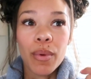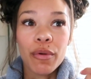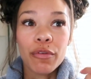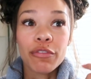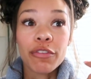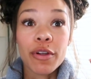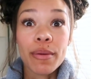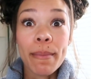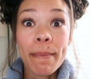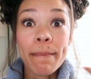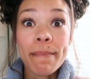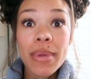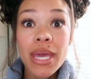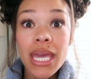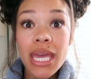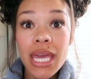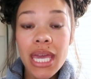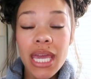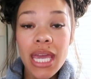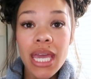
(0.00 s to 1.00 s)
For
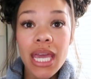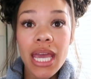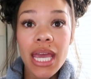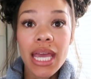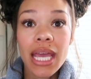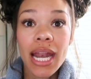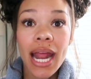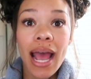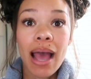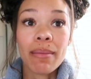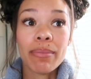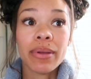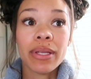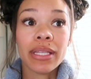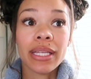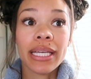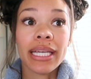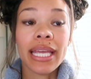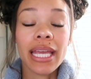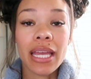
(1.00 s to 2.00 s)
me, it
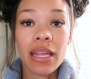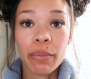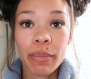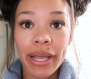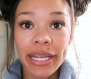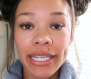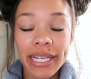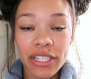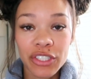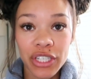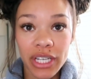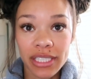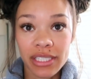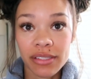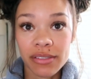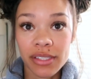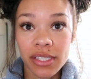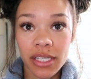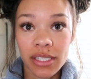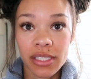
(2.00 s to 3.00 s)
happened like in my
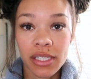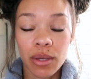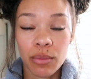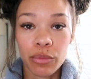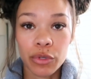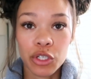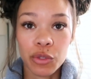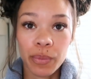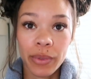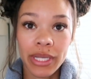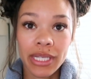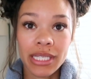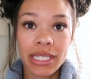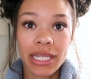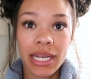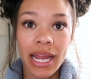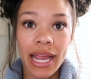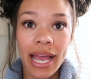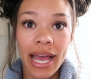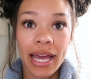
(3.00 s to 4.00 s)
digestive system, which means
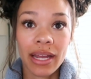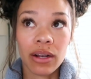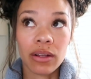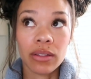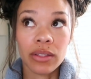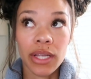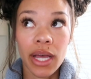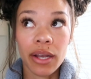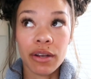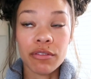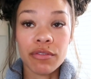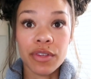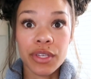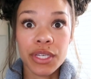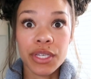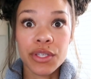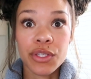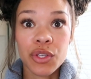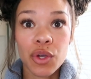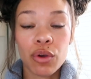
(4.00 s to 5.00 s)
that I had a lot of
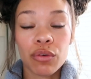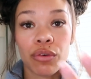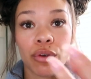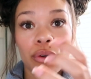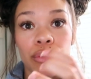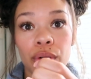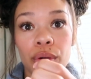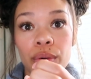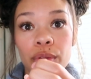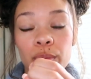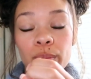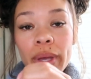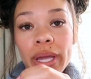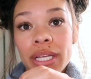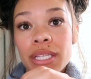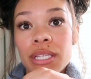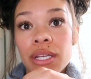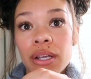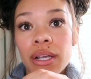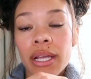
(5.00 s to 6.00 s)
yeast overgrowth
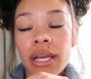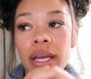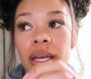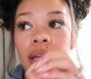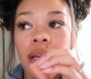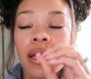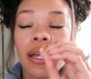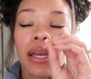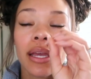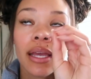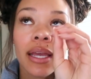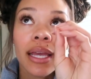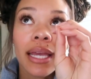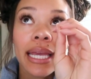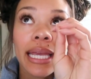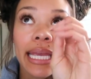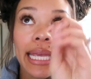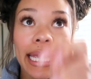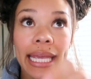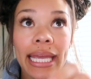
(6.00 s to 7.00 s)
bacteria
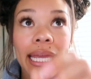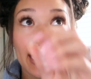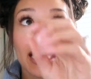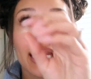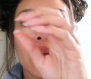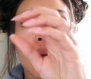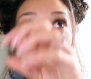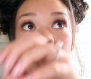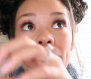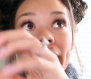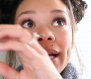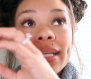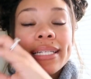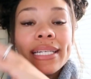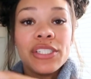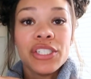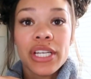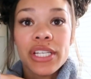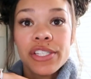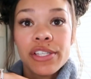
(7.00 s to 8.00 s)
in my
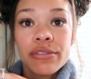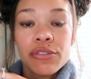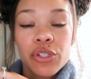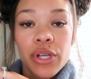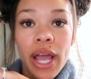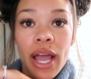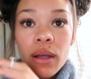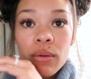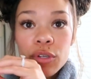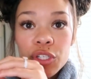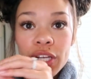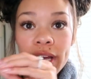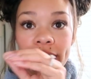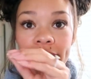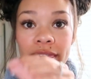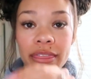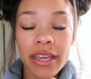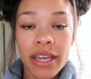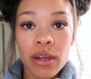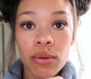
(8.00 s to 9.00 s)
digestive tract, which I
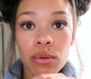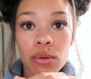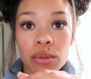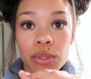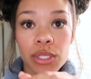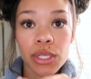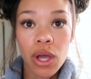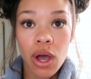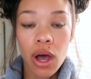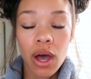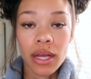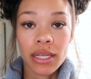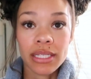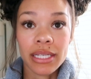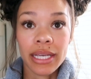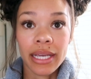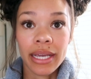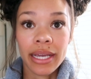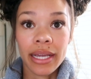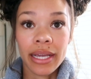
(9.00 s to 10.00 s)
think what was
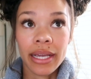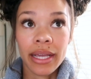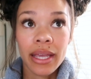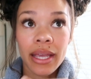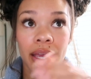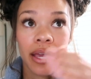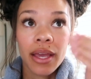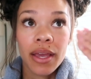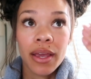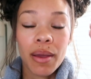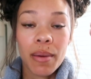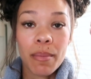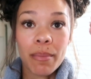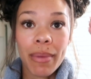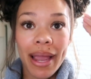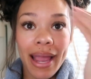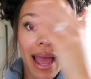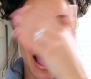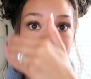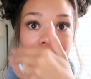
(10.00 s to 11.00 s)
causing
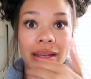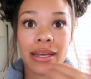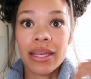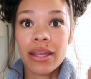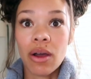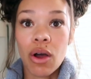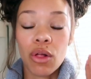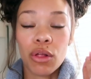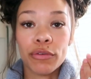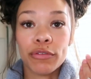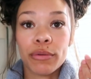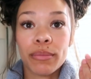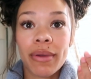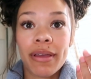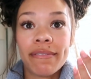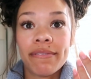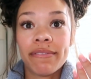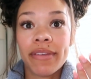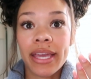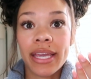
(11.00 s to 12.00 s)
my acne all over
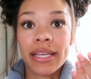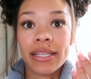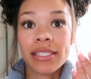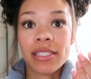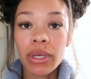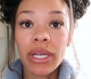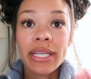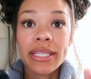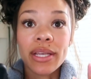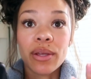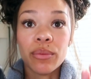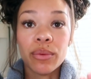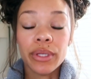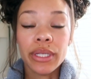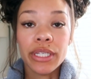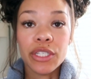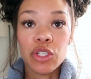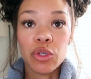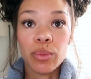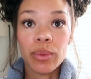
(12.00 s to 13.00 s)
my face, because I
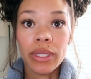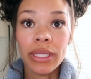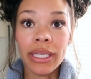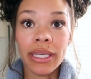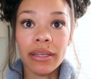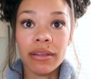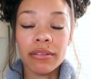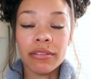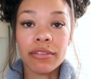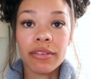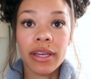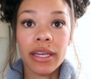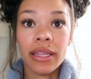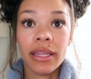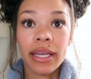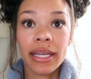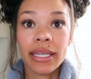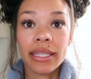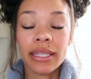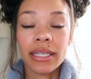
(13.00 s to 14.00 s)
really do believe in
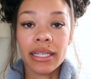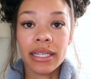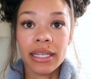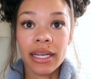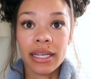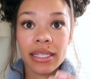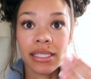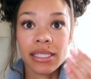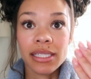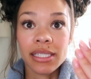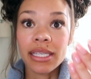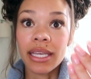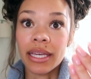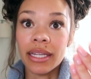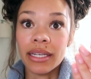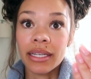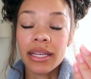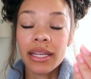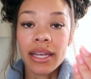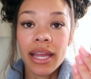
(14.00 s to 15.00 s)
like the gut
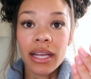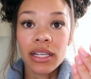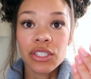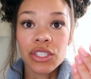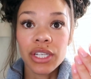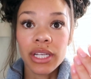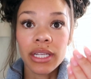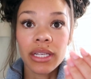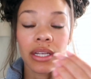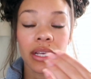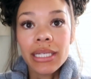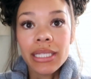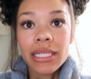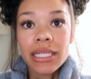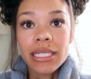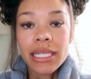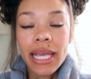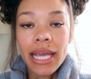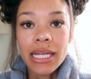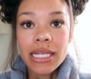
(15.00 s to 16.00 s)
skin connection.
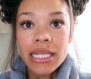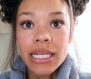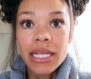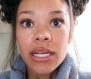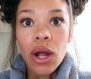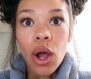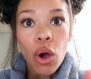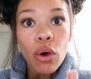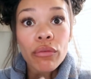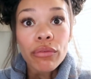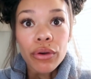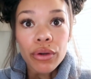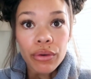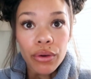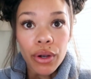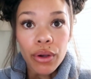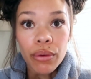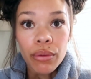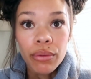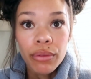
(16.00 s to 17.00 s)
This Candida
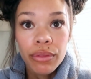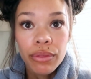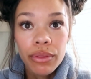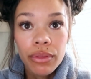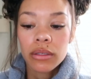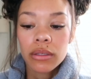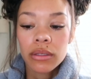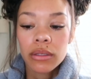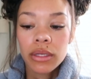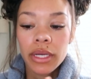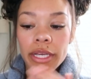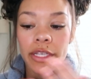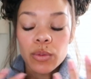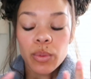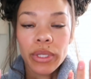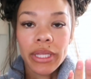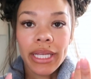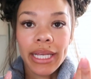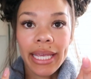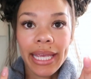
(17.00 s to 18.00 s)
overgrowth is
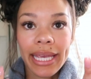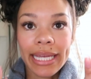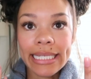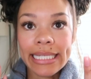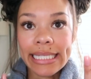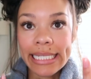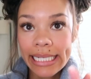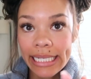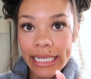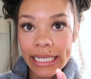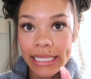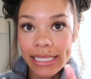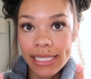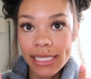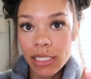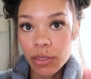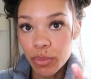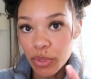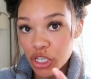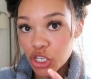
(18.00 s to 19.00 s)
when the Candida
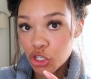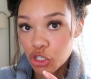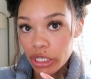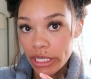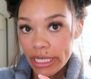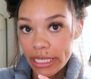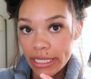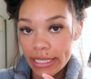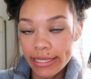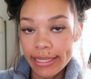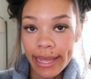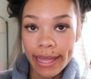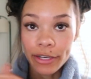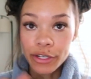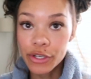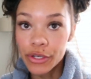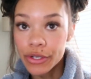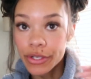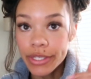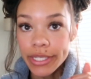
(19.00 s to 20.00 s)
species
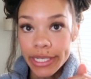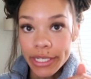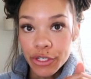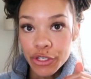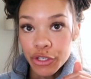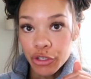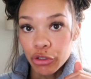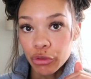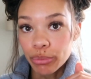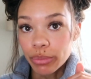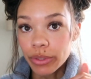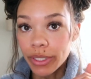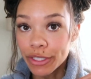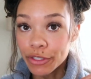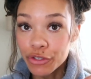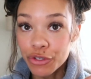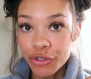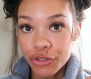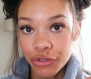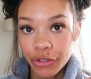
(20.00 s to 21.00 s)
enters into your
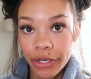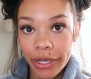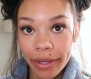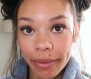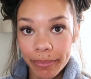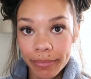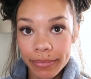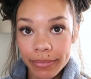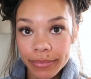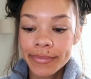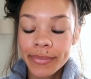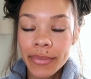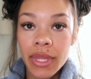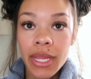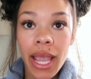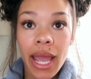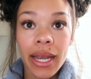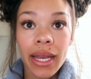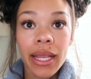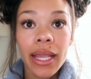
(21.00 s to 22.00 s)
bloodstream,
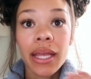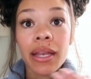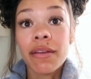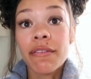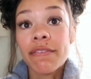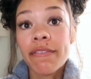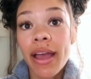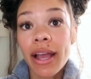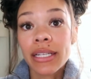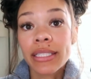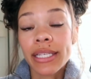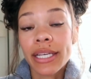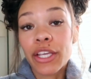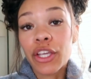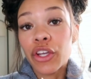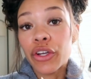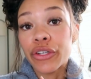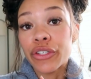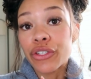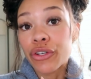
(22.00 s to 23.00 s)
and it can infect
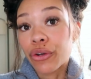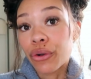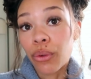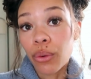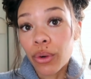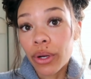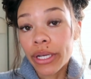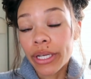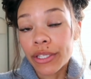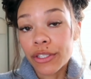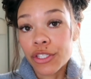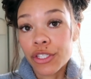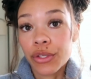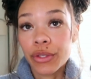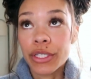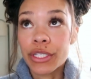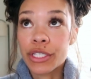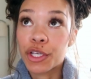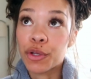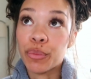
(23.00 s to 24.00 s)
like your internal organs. So
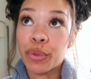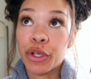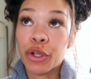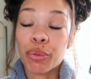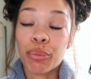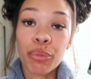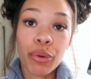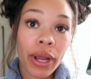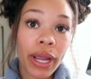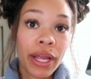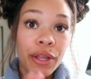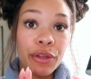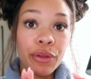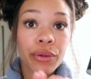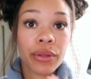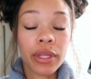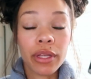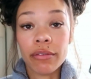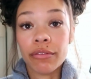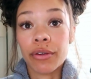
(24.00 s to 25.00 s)
this could be your brain,
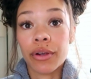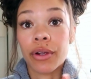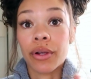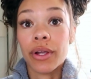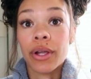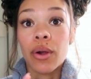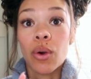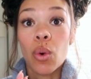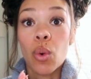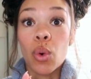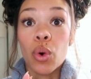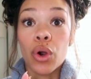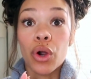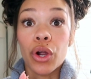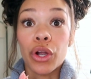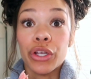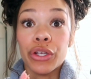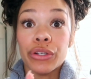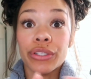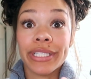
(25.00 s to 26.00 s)
your liver,
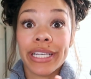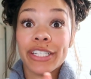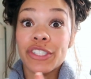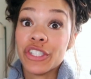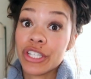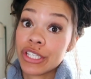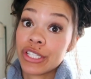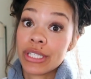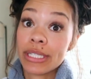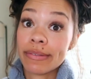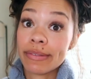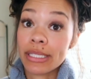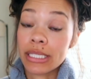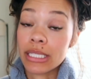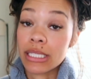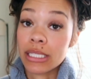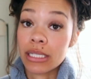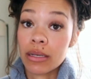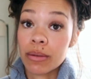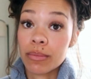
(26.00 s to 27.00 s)
or your digestive
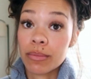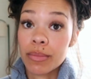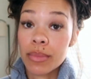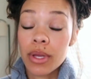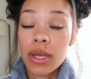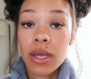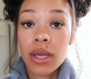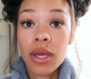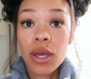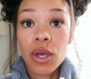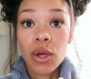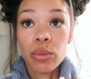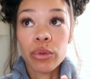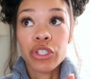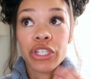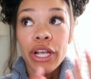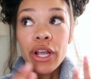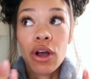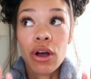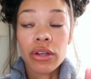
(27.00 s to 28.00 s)
system,
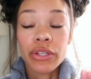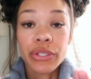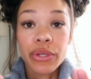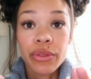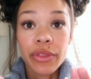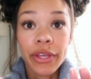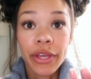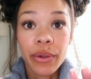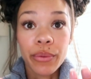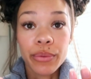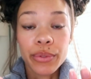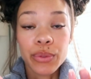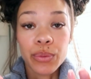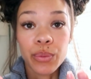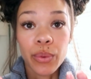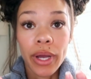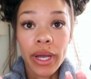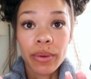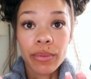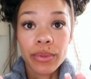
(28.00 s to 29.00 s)
which I also think was
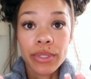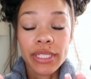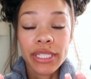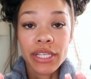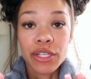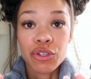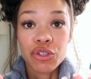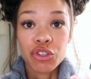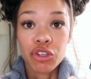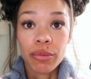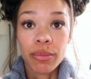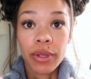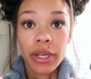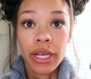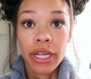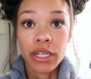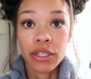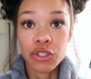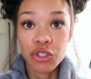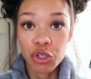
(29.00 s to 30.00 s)
what was
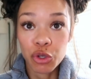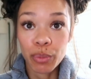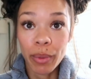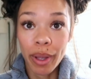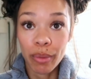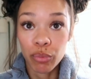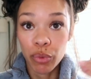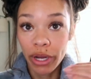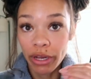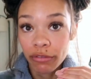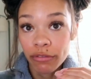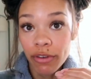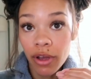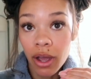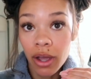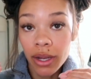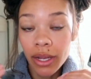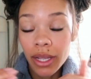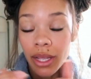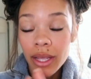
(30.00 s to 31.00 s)
contributing to my brain
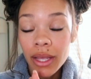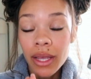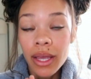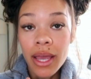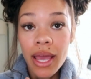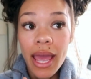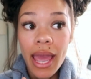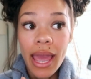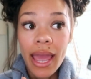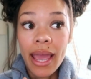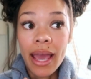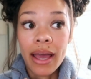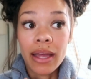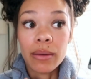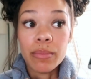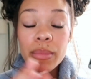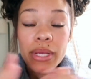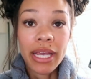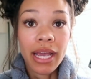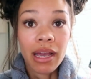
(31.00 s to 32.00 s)
fog
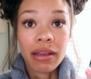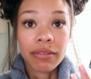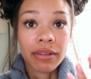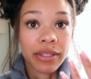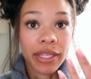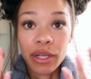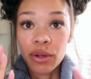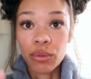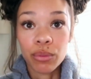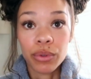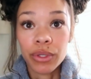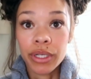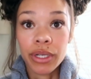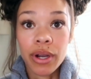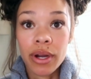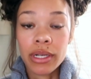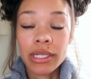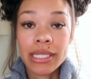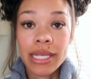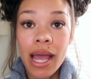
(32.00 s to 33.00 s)
and me having like a really
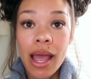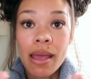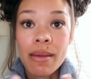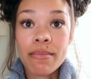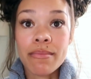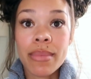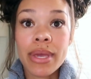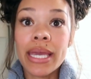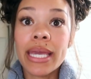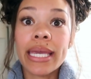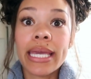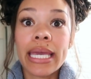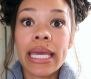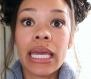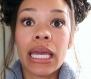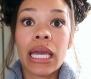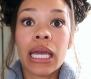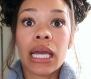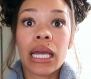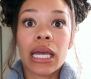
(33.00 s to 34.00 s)
hard time
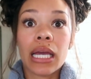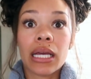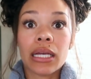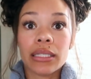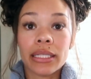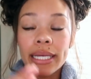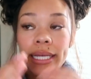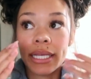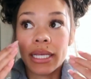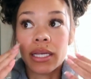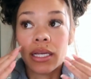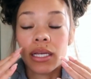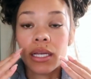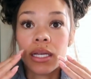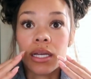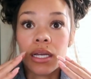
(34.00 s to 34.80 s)
making like